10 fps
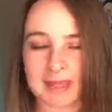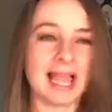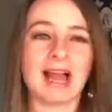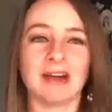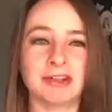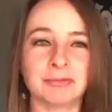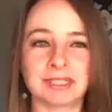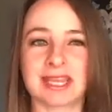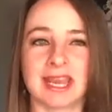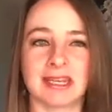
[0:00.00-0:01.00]
How do you
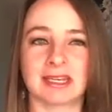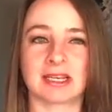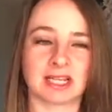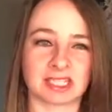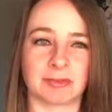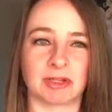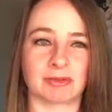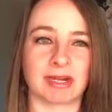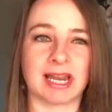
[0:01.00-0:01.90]
retain customers, right?